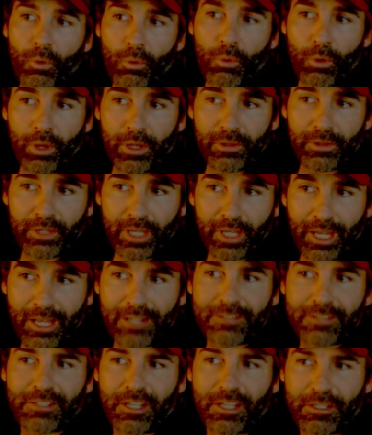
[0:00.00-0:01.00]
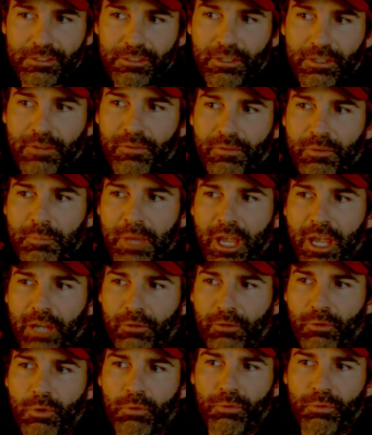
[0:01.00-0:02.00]
In the context of a
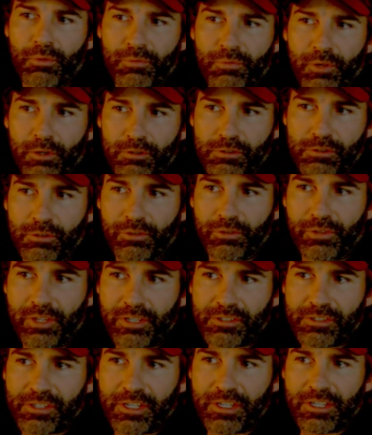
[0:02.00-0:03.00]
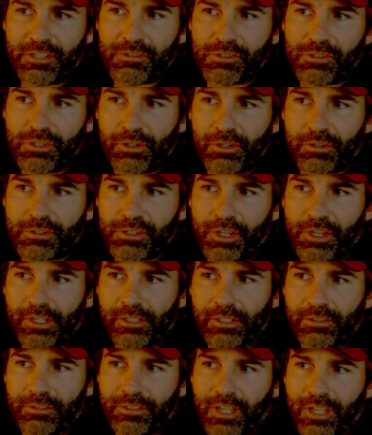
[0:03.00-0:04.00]
macro reversal, this is your
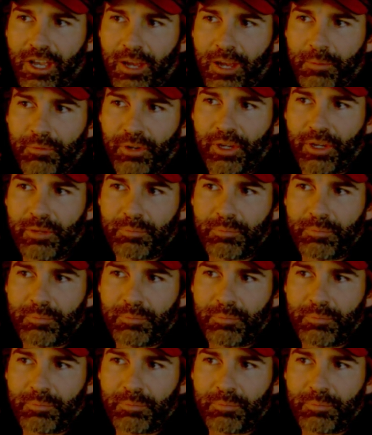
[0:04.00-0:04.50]
cycle top, right?